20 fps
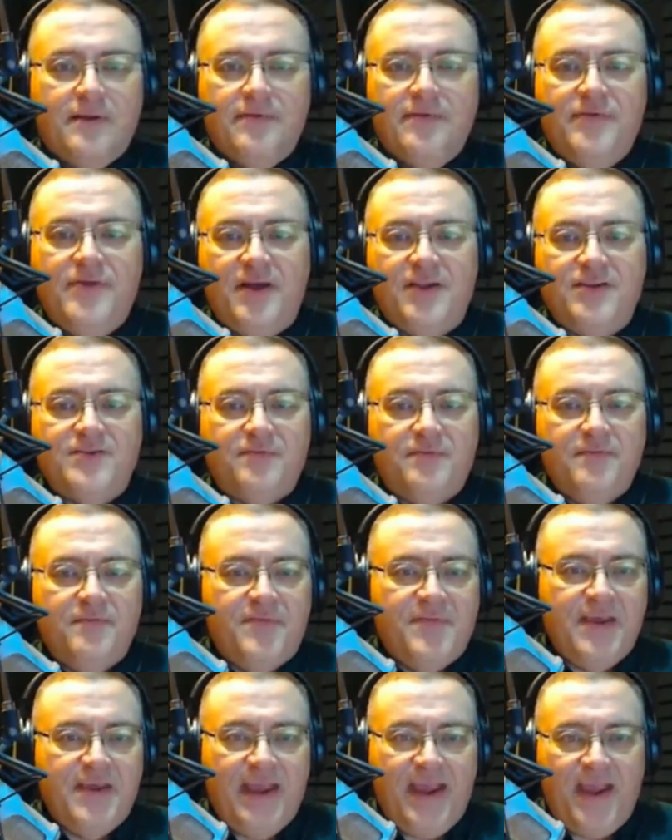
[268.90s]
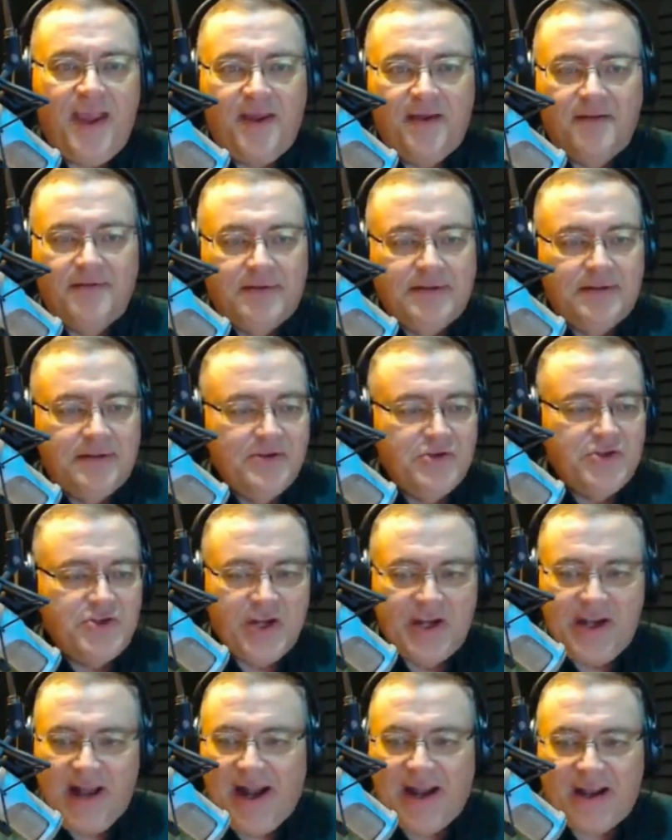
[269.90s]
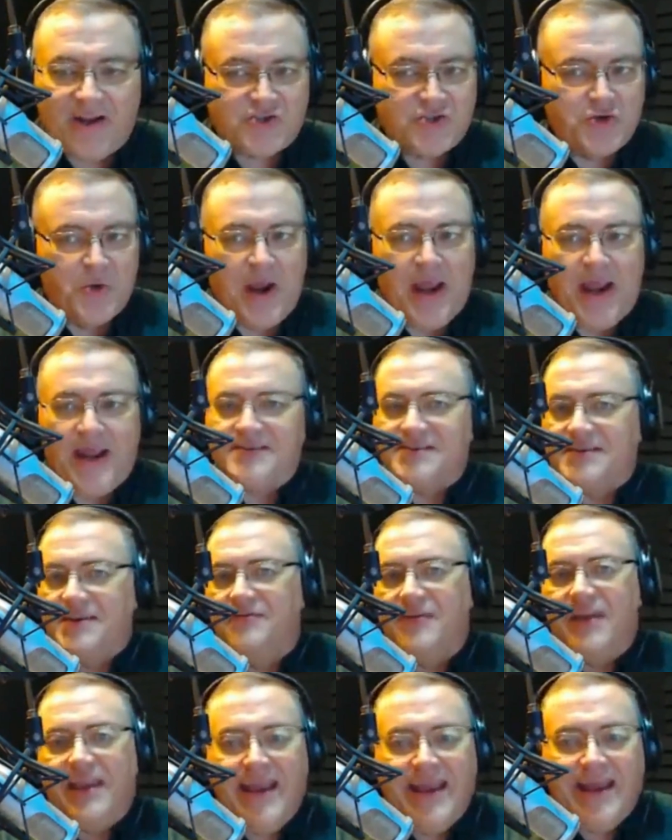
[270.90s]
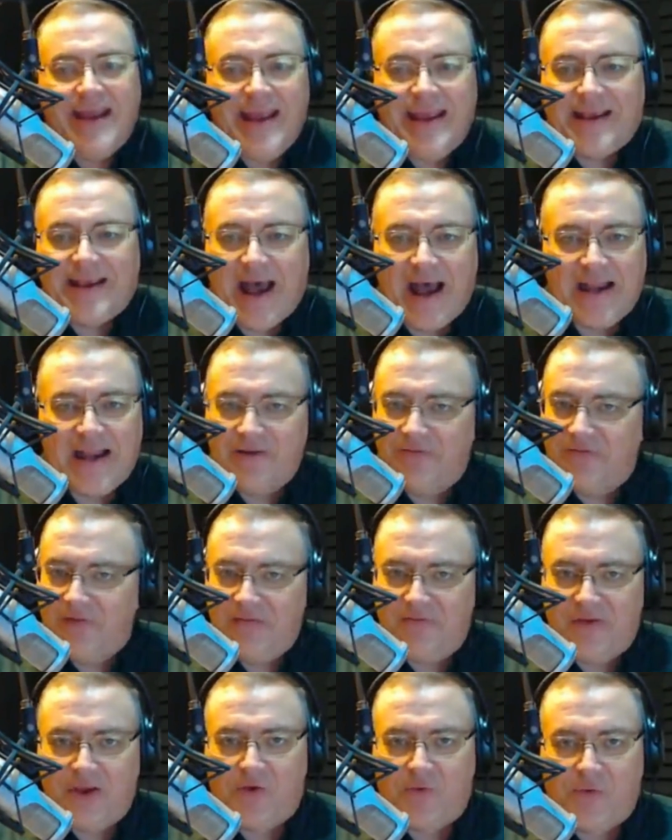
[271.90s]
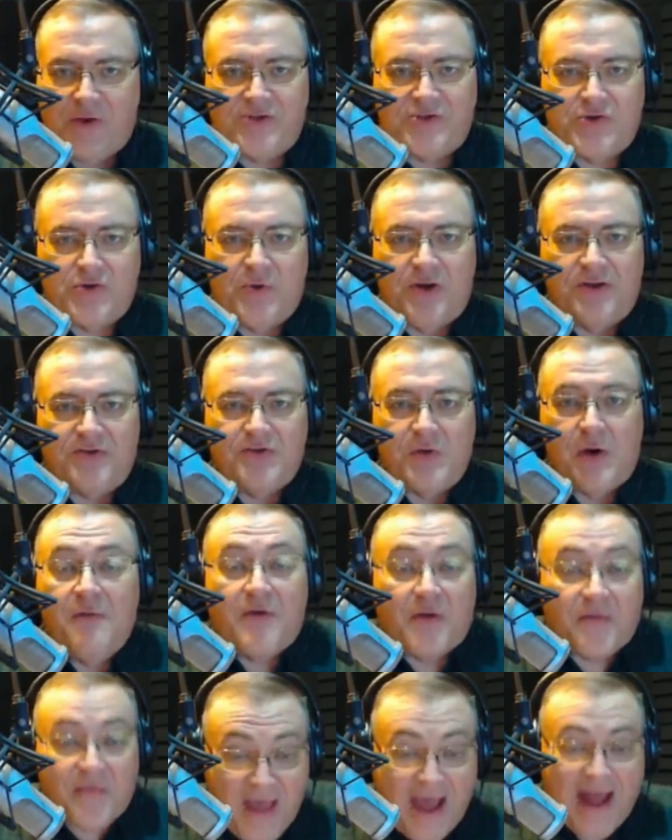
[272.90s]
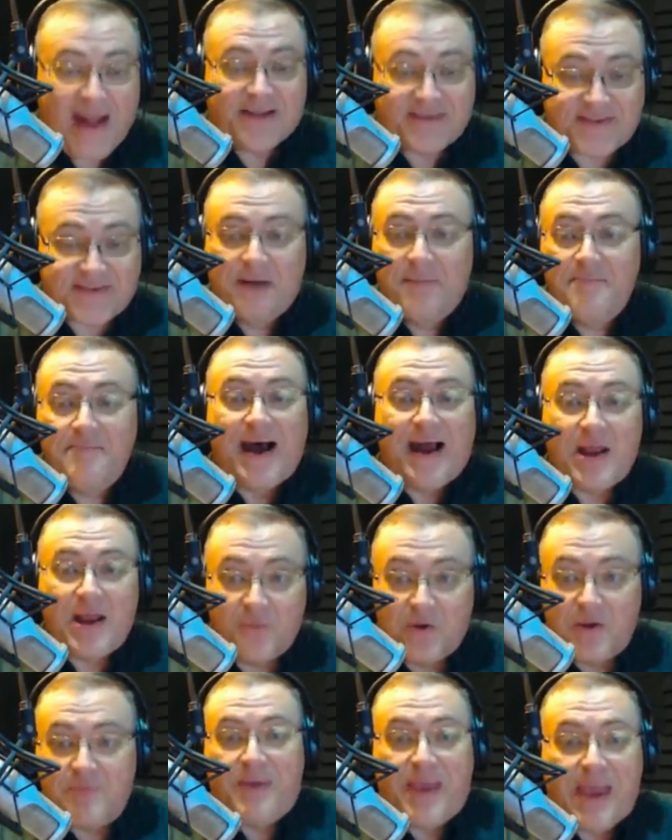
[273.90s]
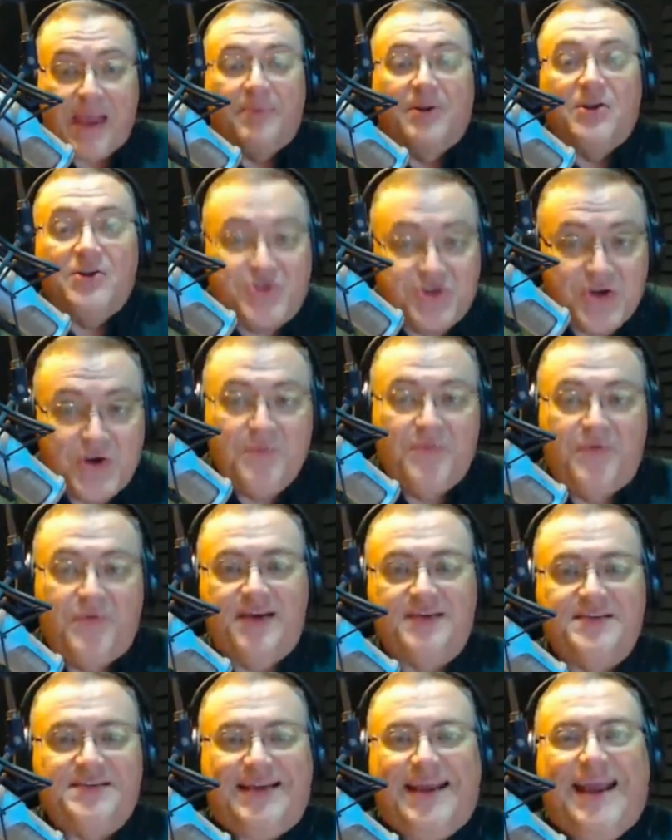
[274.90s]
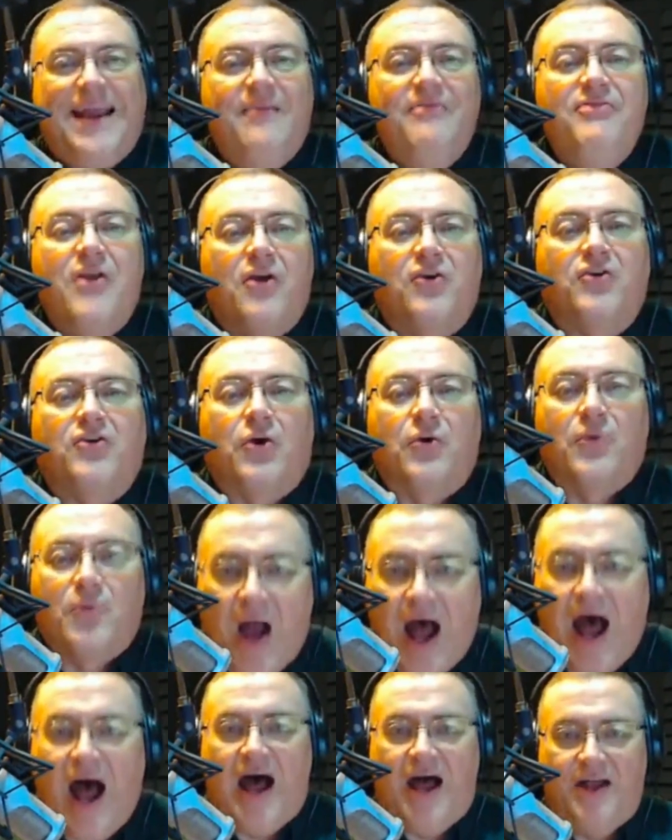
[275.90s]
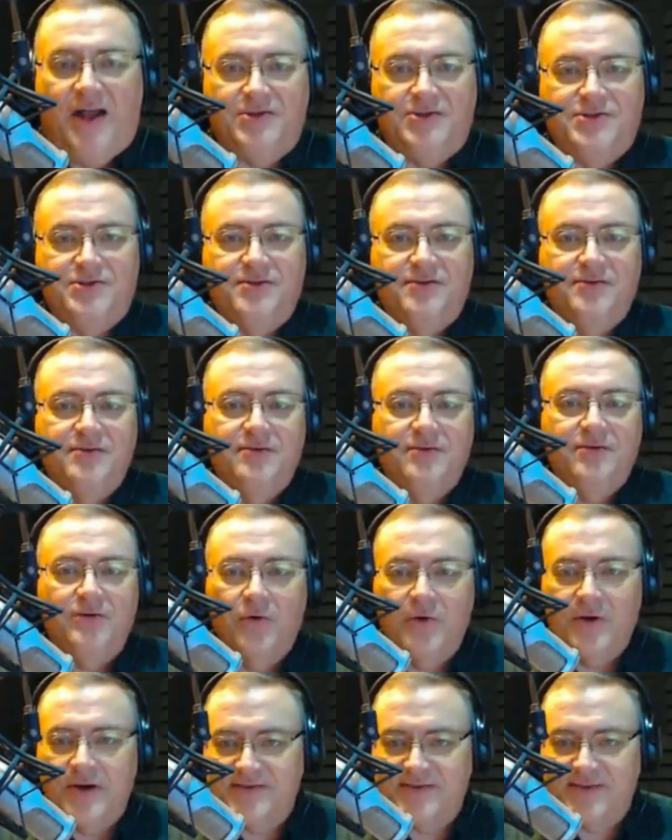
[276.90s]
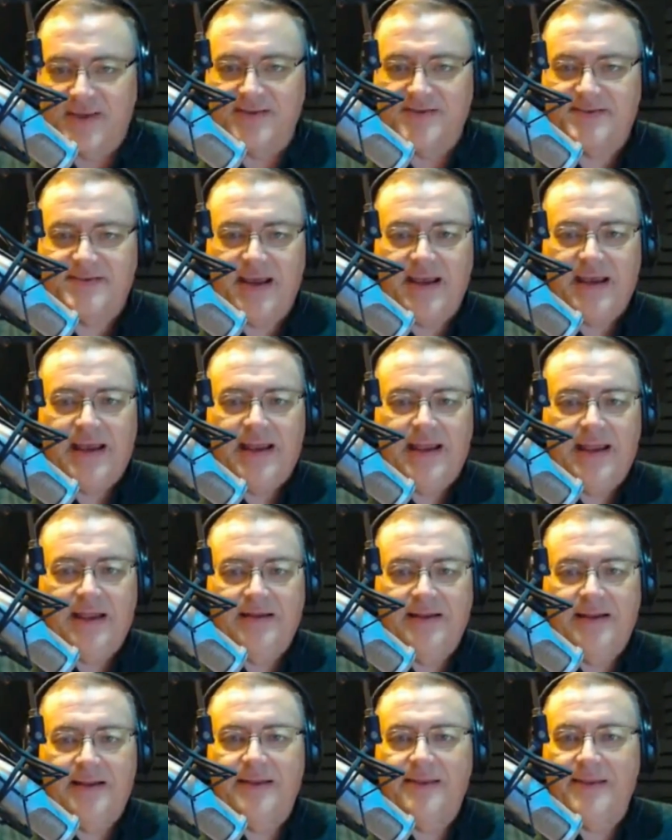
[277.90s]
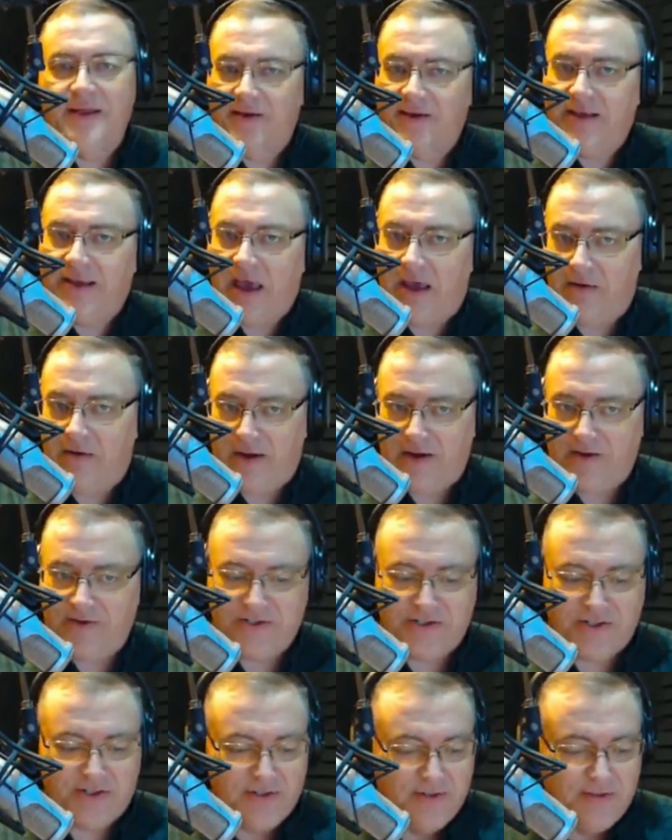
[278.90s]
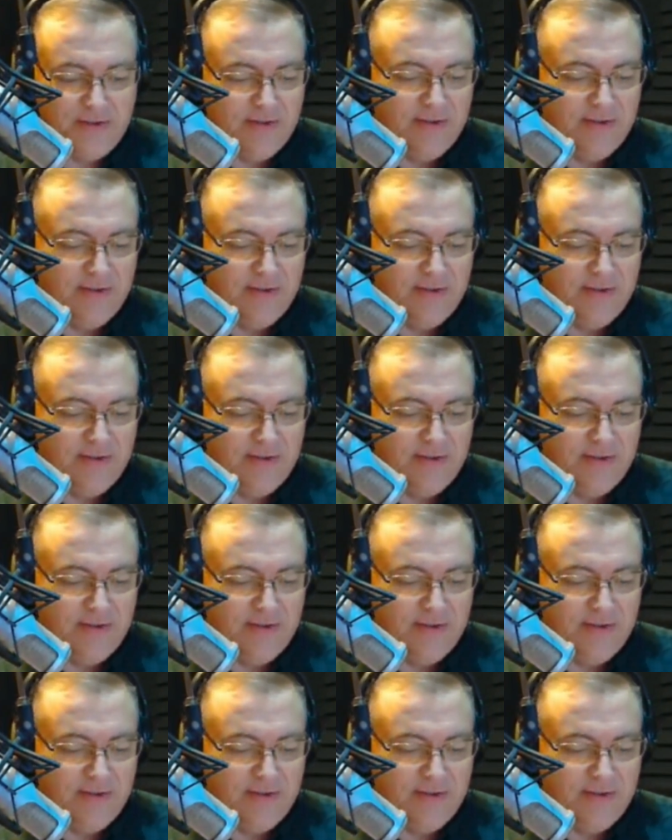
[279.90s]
the genetic traits of any kind of living creature whatsoever, that somebody would be able to do this in their garage, or as they say in England, their garage.